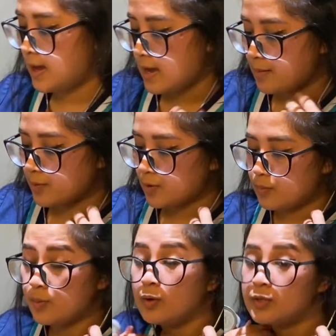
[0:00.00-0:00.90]

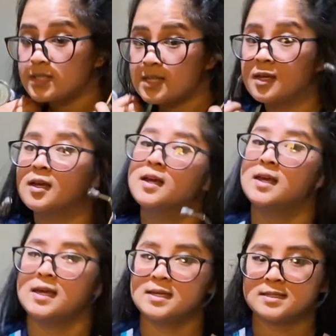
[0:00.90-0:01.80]
Apical pulse
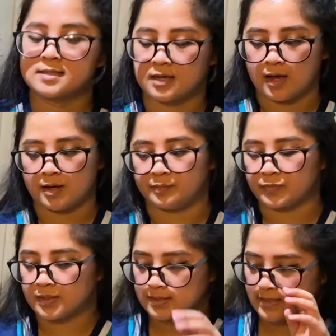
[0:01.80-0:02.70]
is
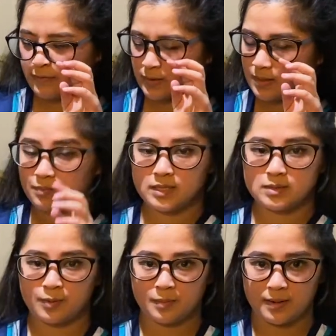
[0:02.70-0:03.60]
70 beats
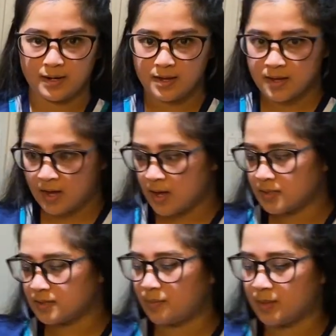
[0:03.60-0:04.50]
per minute,
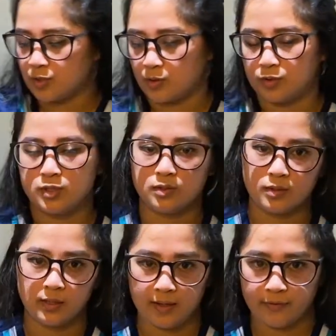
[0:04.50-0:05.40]
symmetrical to
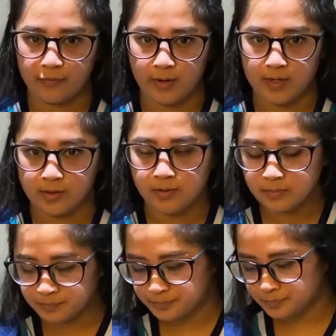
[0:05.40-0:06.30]
the left radial.